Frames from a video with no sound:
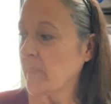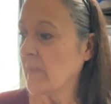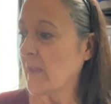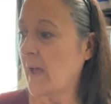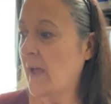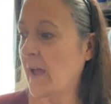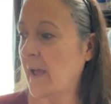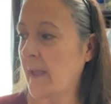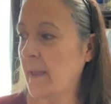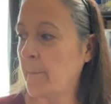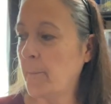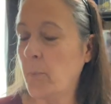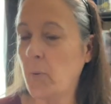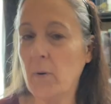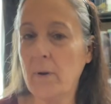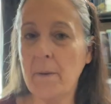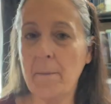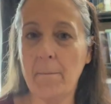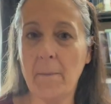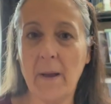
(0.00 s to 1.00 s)
I
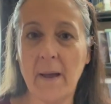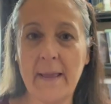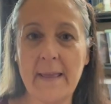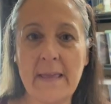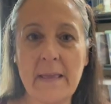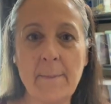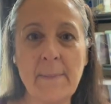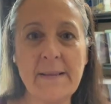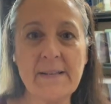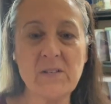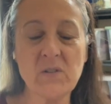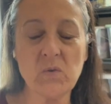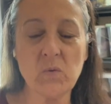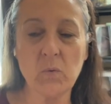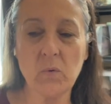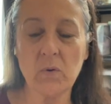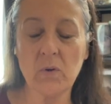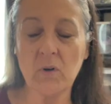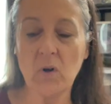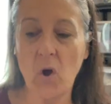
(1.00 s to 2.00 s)
put my eBay
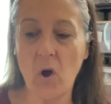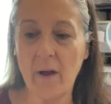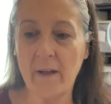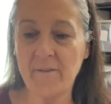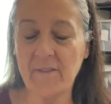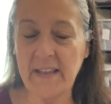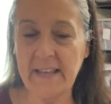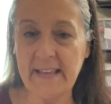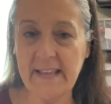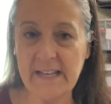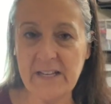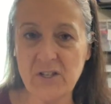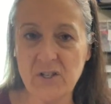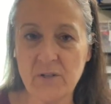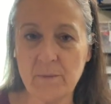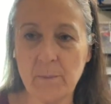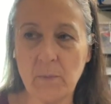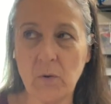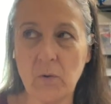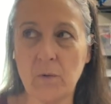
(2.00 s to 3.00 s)
store on
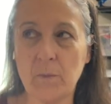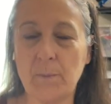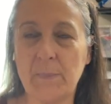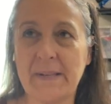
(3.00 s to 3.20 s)
vacation mode,